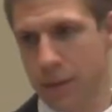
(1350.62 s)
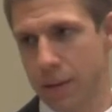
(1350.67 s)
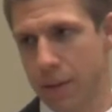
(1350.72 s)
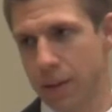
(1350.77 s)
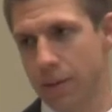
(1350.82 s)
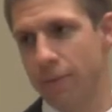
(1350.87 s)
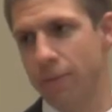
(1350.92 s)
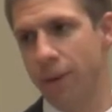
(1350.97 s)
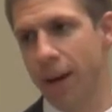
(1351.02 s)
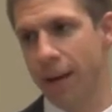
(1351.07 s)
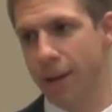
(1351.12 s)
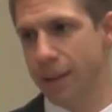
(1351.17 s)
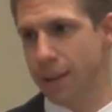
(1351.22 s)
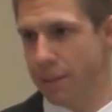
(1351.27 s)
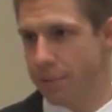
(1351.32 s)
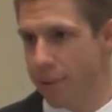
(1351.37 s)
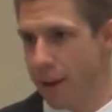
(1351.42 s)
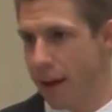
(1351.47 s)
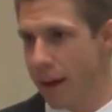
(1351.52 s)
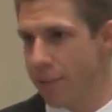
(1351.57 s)
And then
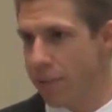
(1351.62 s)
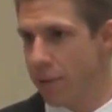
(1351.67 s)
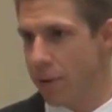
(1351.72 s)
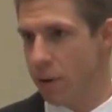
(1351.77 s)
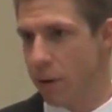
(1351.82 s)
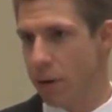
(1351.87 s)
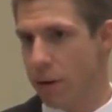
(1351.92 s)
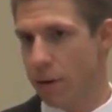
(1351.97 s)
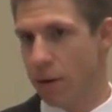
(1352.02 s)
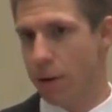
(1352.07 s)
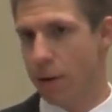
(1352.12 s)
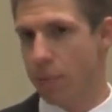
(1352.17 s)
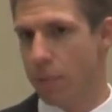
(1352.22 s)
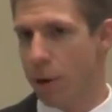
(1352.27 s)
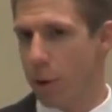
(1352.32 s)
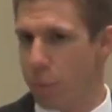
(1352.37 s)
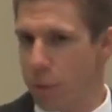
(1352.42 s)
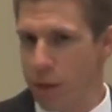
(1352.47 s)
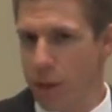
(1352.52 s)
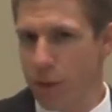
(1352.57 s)
finally, five, um,
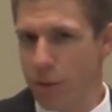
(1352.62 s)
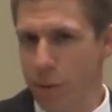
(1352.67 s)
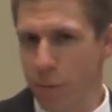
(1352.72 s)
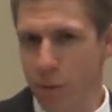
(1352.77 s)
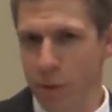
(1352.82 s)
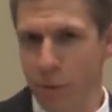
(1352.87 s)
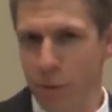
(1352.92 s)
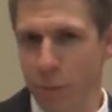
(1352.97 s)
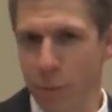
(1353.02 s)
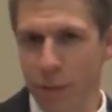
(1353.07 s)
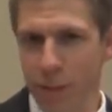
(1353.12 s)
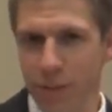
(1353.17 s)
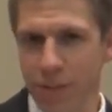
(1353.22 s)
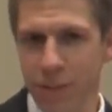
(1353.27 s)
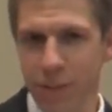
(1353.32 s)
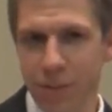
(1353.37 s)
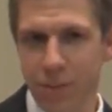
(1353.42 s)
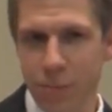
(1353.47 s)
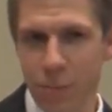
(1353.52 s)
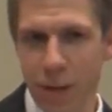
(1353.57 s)
are we the only one who believes
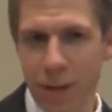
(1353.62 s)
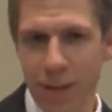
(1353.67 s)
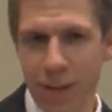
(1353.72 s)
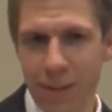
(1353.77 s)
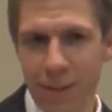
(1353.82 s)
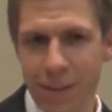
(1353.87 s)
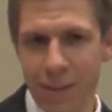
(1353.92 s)
this way?